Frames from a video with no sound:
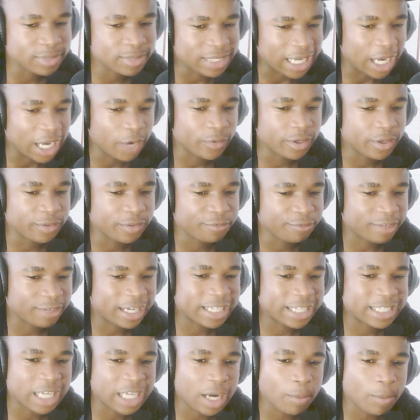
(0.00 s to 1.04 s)
down and
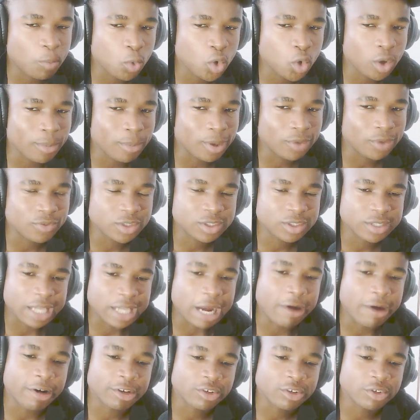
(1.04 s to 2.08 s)
find out more about these
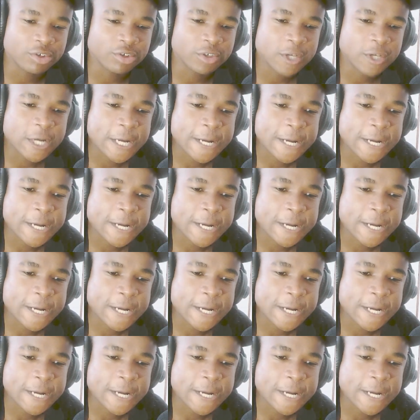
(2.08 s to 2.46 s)
characters.